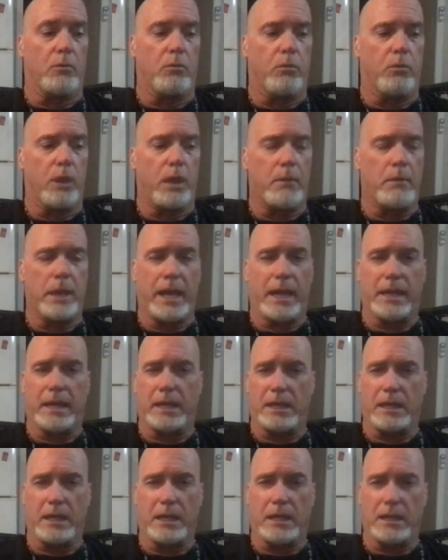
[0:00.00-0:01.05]
way back, I
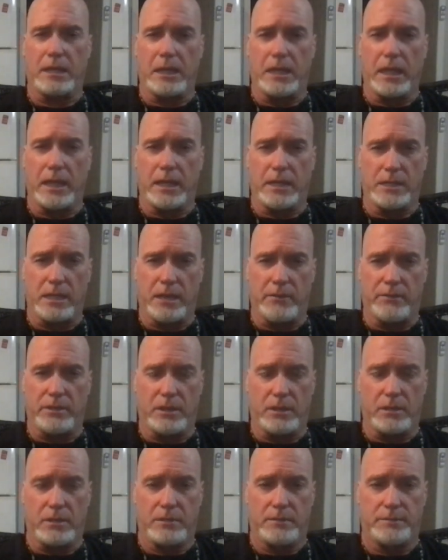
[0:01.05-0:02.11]
think, in the late
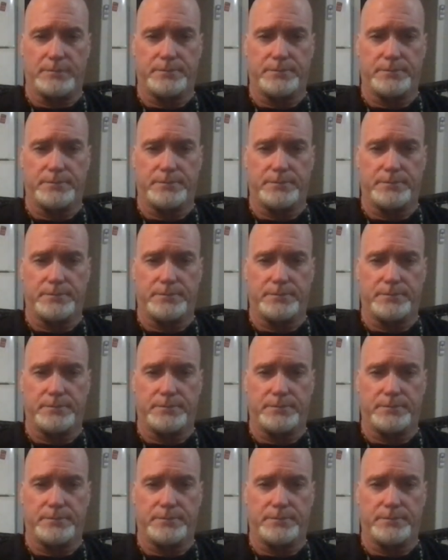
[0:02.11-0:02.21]
70s.